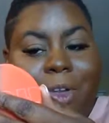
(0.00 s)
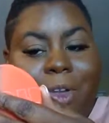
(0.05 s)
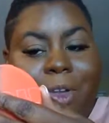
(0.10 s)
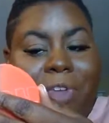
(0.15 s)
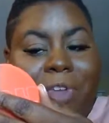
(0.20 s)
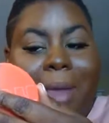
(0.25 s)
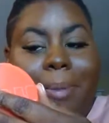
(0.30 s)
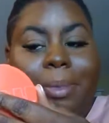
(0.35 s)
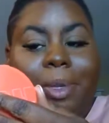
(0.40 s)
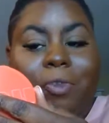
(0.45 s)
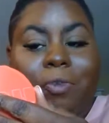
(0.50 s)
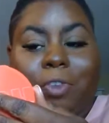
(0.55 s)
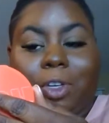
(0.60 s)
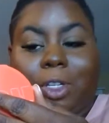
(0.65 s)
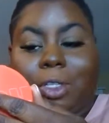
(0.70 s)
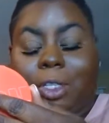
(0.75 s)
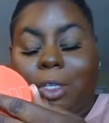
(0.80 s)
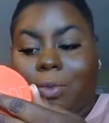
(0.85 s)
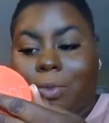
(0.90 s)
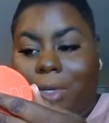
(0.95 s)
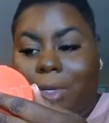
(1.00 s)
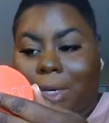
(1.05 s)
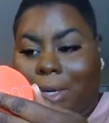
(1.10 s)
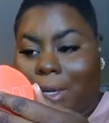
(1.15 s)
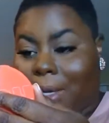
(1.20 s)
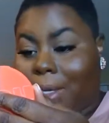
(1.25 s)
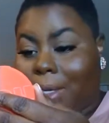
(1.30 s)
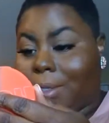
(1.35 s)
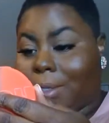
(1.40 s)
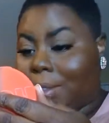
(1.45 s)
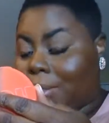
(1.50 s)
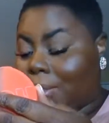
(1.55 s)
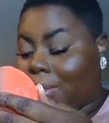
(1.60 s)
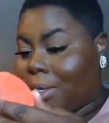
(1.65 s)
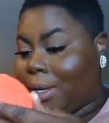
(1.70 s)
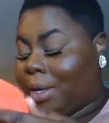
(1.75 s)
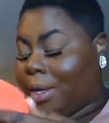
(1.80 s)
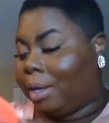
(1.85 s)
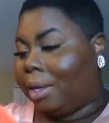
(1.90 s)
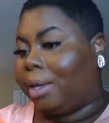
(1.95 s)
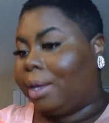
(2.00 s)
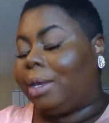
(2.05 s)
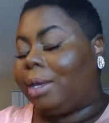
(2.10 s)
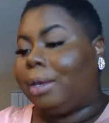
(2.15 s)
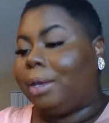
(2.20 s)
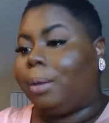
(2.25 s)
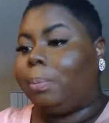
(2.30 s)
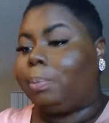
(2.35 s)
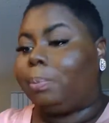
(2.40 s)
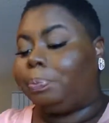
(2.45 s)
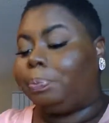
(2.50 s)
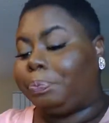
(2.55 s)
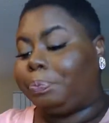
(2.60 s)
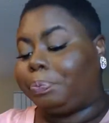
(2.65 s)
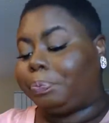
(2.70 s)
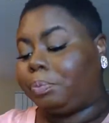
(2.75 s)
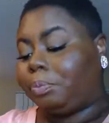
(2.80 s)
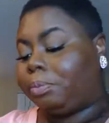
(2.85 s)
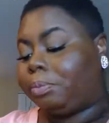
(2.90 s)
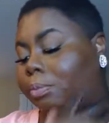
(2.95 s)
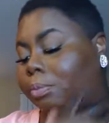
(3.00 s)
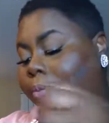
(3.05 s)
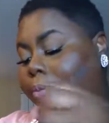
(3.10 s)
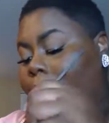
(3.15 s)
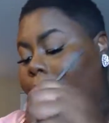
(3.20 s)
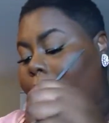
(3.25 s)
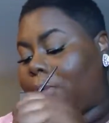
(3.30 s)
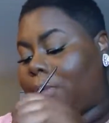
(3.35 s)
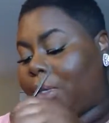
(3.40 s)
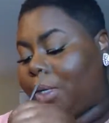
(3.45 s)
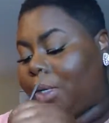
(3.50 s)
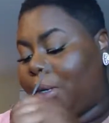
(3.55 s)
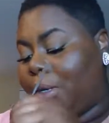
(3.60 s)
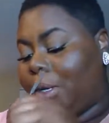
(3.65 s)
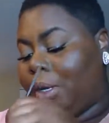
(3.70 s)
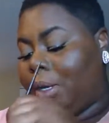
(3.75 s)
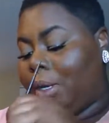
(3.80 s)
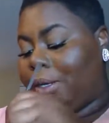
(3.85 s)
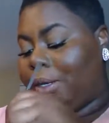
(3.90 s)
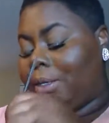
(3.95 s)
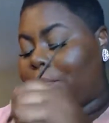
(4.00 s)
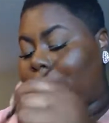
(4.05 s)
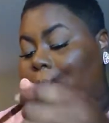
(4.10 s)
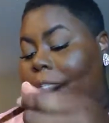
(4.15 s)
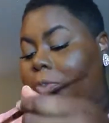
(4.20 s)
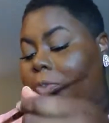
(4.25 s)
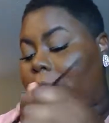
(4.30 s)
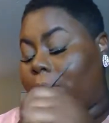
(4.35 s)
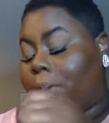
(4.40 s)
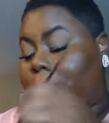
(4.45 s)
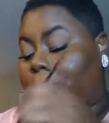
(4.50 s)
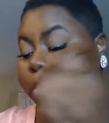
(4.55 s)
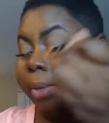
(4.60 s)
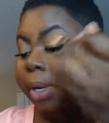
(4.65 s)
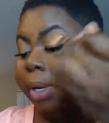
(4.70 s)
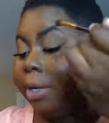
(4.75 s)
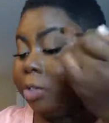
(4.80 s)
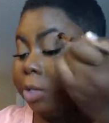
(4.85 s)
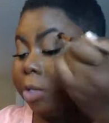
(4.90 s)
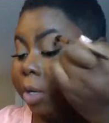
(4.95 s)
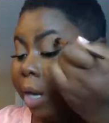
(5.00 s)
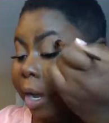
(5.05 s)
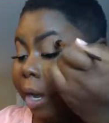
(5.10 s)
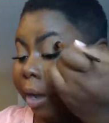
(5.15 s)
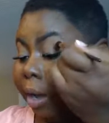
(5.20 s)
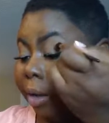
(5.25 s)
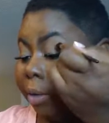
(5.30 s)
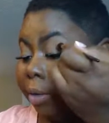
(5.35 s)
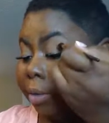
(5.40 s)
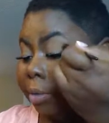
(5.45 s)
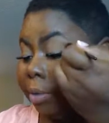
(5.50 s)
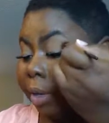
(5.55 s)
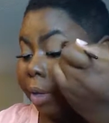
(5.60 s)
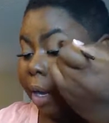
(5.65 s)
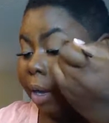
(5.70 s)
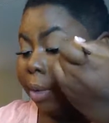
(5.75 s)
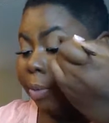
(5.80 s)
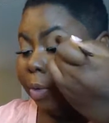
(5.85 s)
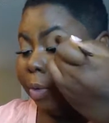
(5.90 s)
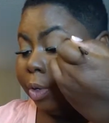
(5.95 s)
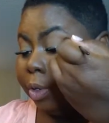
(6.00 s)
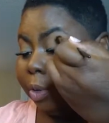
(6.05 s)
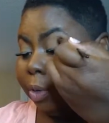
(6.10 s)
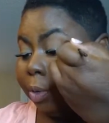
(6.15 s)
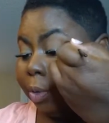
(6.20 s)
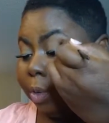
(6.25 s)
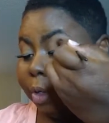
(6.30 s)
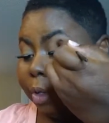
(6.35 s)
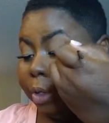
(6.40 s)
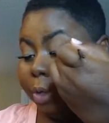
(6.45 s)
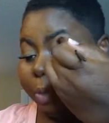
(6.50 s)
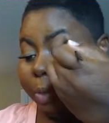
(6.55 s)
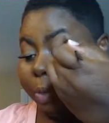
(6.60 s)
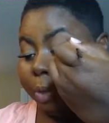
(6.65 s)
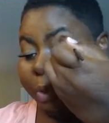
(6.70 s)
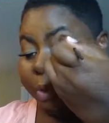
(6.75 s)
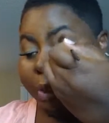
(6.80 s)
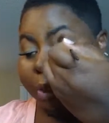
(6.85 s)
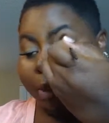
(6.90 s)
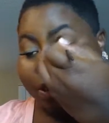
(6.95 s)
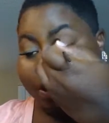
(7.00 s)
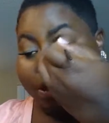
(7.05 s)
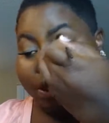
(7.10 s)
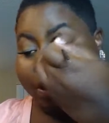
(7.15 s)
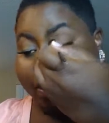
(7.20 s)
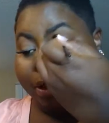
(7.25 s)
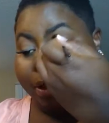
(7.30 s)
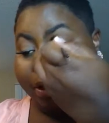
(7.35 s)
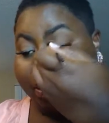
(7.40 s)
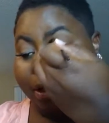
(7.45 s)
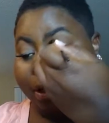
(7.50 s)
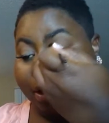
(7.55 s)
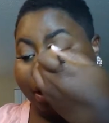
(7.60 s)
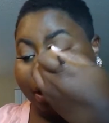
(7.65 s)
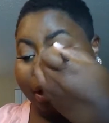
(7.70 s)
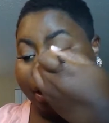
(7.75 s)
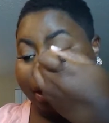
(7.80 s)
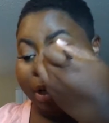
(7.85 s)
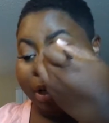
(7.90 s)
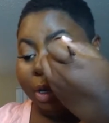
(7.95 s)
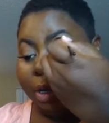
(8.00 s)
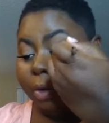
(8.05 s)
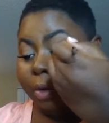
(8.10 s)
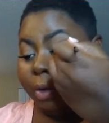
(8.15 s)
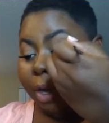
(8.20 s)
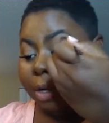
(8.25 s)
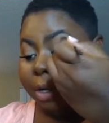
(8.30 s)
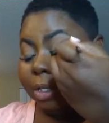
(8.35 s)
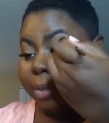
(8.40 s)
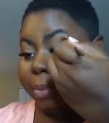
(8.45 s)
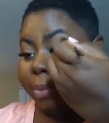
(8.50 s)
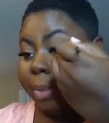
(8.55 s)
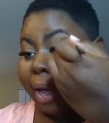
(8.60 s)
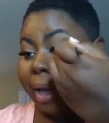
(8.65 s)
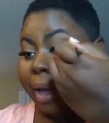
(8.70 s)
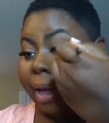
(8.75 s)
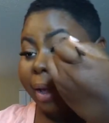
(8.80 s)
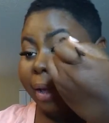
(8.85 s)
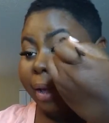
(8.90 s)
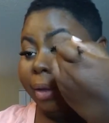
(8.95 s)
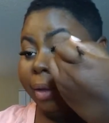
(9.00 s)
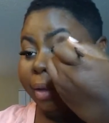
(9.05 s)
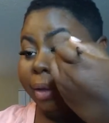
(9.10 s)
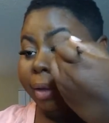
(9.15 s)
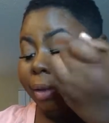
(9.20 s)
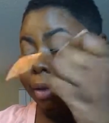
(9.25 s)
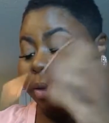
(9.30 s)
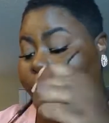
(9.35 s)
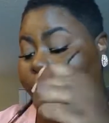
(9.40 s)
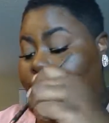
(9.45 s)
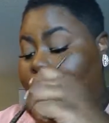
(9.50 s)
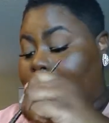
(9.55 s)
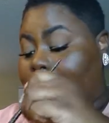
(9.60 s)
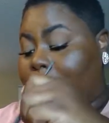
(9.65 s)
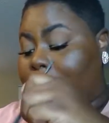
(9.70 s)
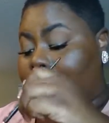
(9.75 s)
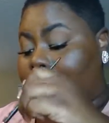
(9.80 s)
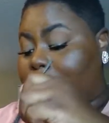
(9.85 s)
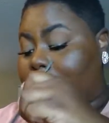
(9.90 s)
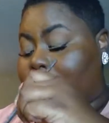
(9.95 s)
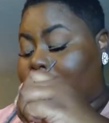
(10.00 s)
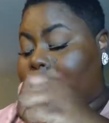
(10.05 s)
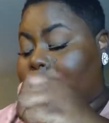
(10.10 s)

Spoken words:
family for tuning in and sticking in. And just for good measure, y'all, I'm going to throw a little bronzer across my crease